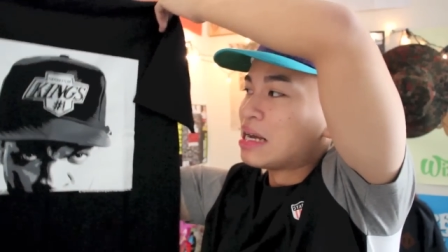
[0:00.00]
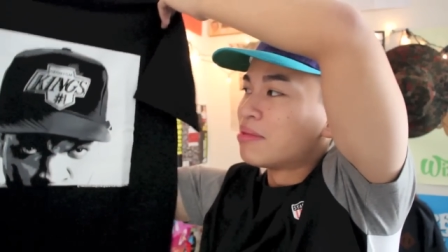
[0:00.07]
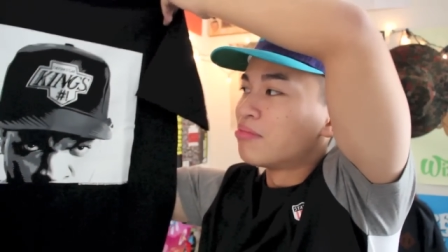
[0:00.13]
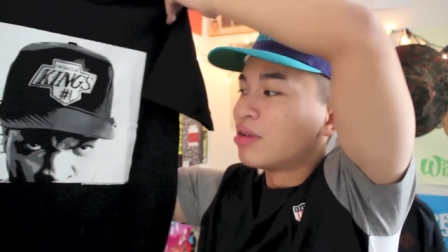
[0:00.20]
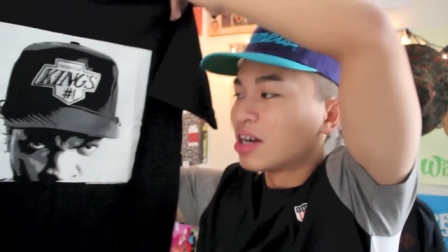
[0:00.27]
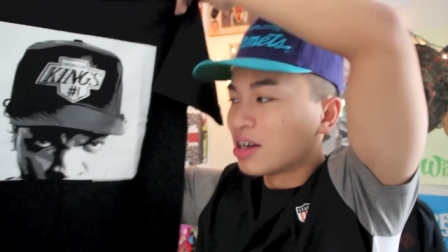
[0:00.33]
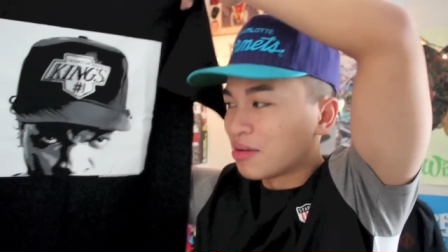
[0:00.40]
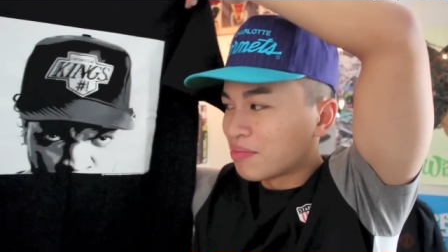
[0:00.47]

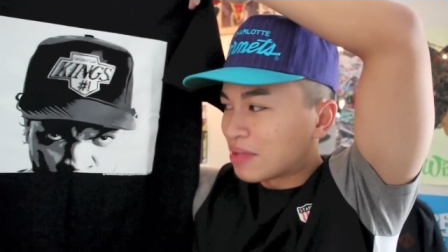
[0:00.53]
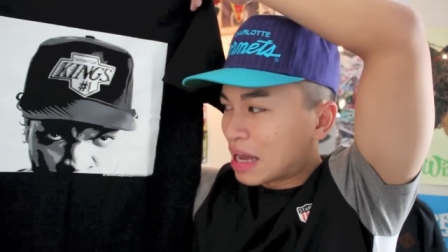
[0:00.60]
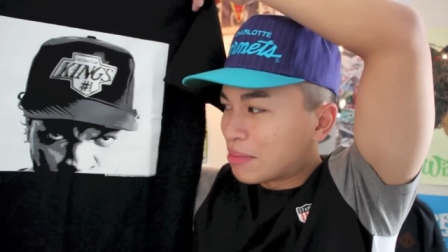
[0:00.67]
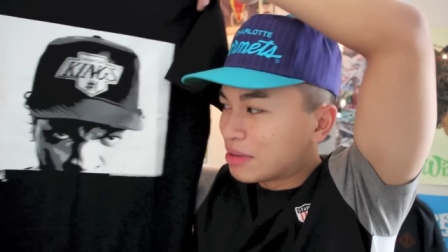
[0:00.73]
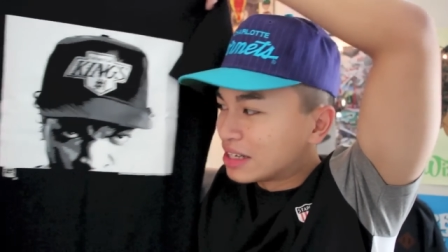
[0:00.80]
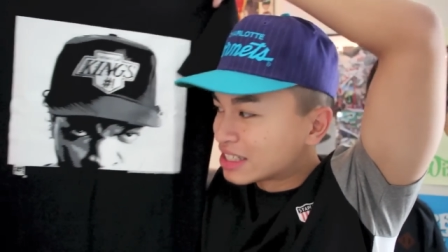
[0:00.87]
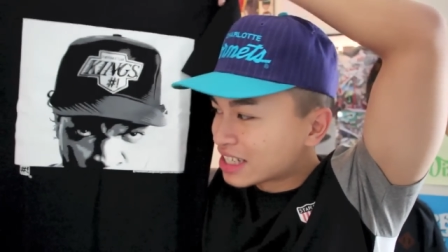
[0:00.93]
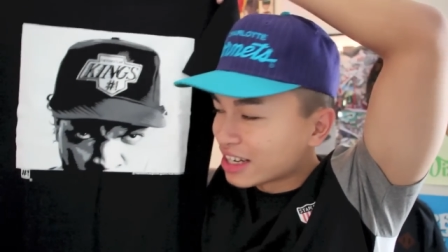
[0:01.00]
But um, I
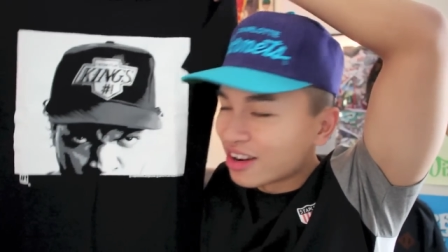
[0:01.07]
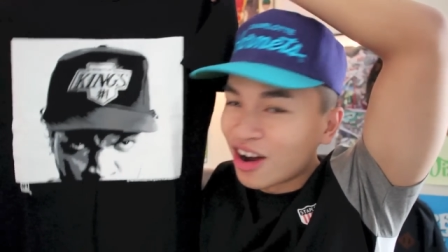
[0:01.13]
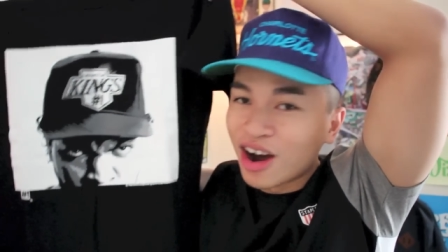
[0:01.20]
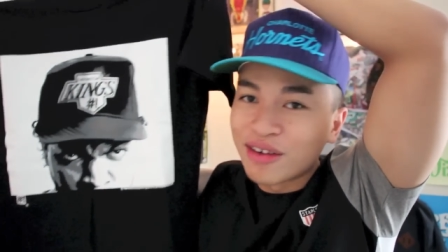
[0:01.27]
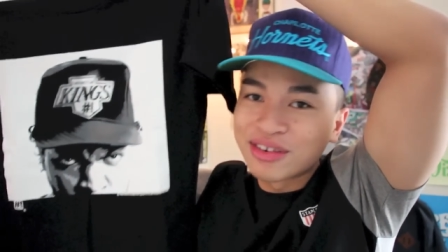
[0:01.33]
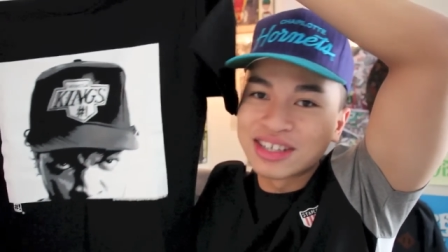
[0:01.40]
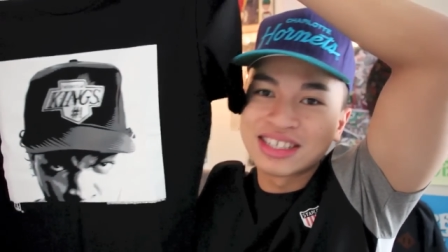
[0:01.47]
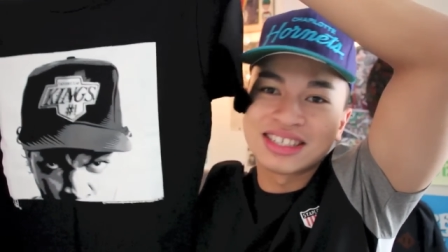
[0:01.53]
mean, it's kind of
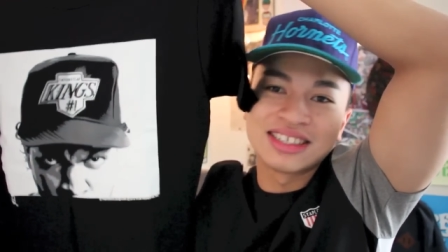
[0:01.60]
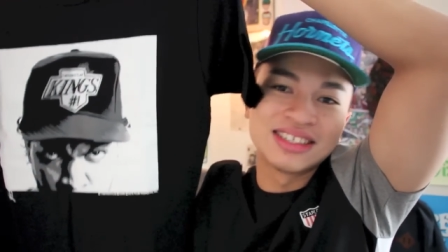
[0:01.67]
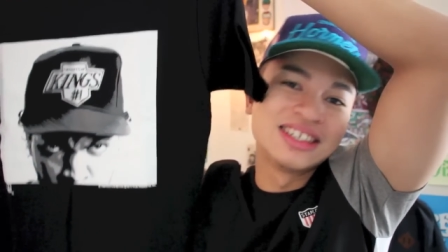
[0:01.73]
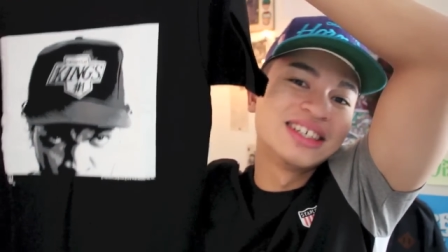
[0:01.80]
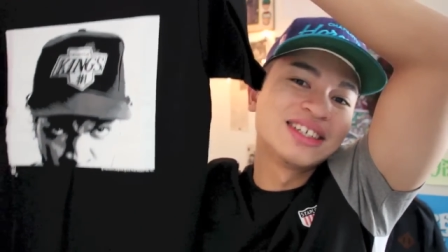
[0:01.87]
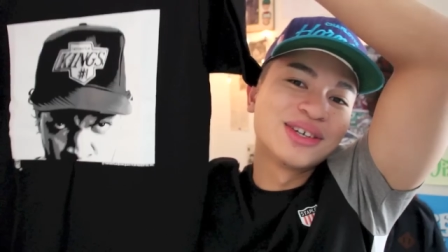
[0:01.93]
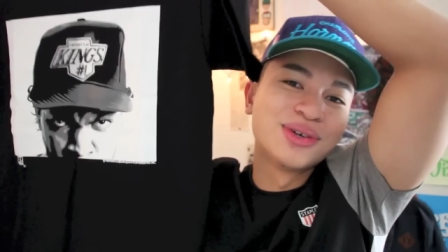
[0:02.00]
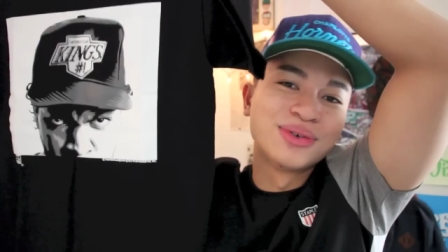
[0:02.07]
obvious
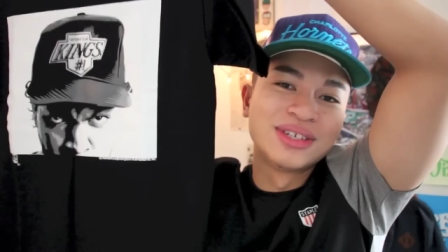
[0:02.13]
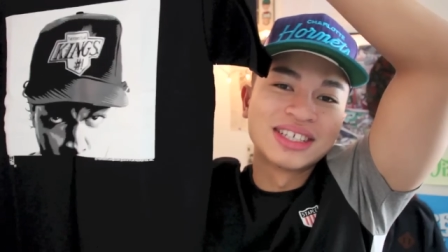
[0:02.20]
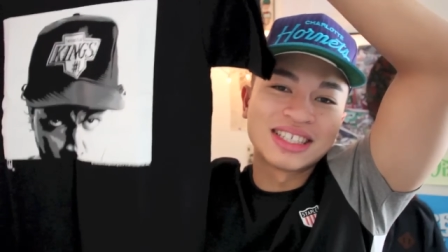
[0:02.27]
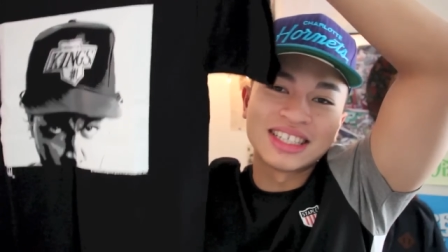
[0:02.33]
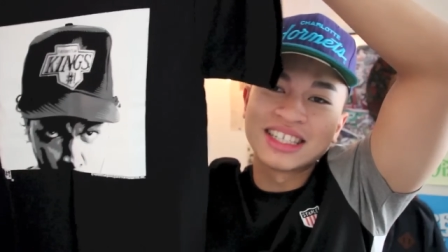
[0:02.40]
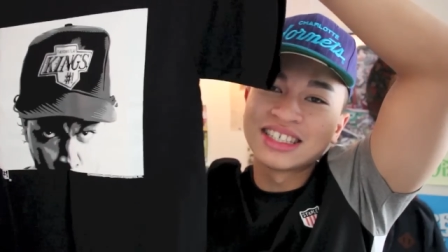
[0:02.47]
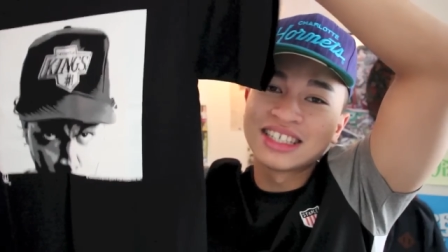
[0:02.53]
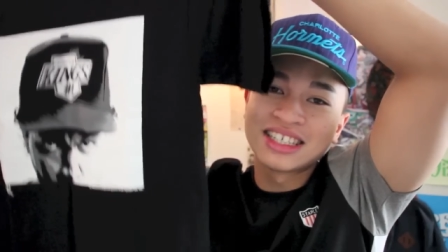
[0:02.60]
this who this
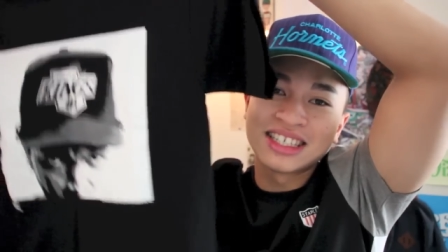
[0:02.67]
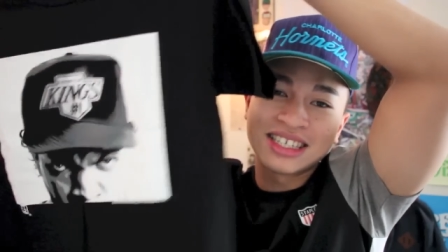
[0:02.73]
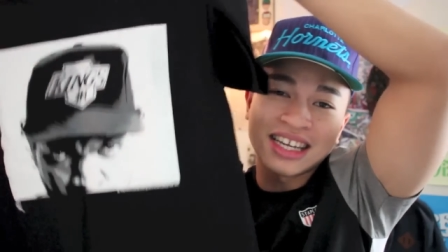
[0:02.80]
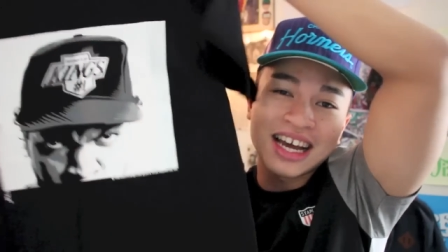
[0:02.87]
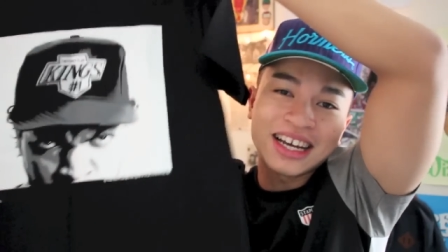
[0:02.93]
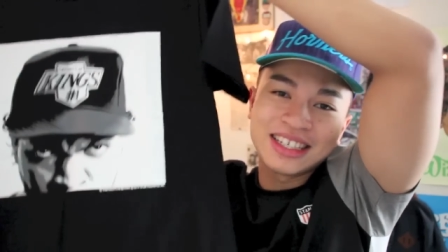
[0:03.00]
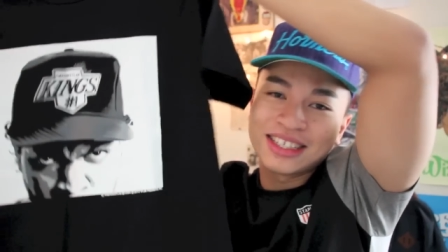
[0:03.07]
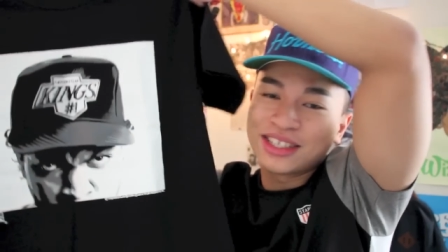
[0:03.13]
is. This is
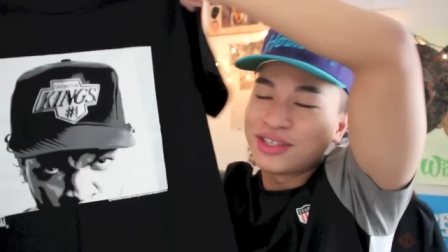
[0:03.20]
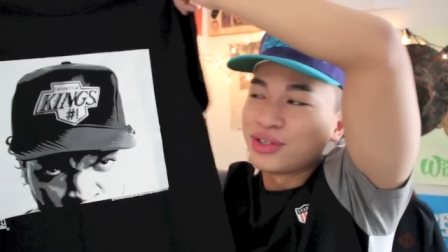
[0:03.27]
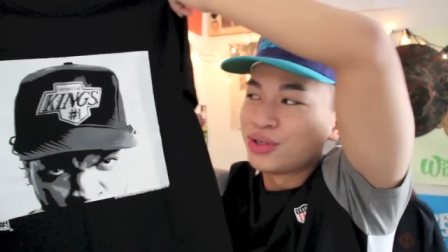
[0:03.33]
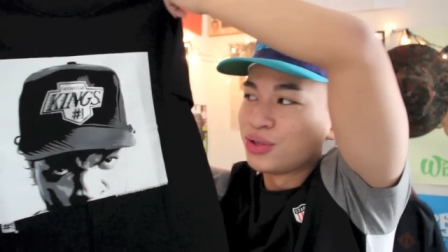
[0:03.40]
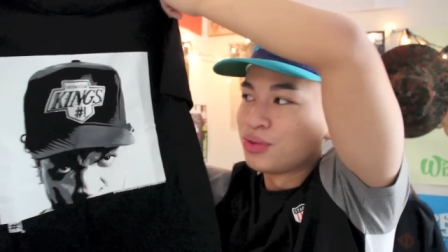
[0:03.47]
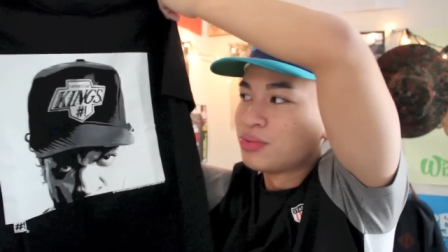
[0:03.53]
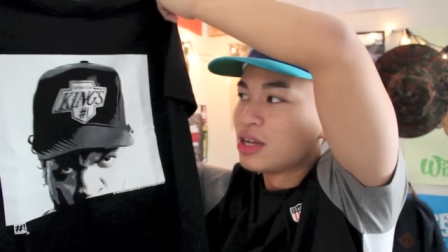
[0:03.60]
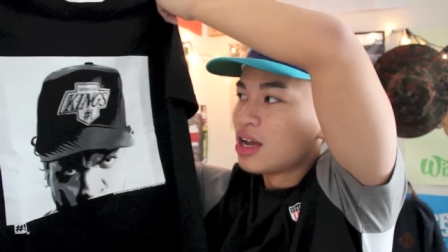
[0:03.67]
Ice
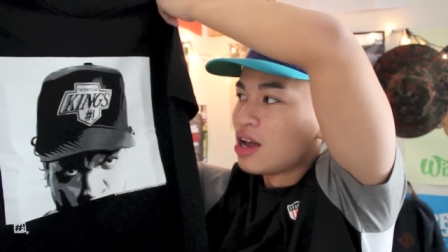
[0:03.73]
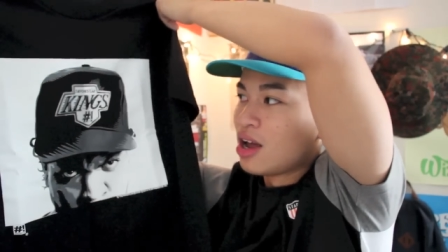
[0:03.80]
Cube.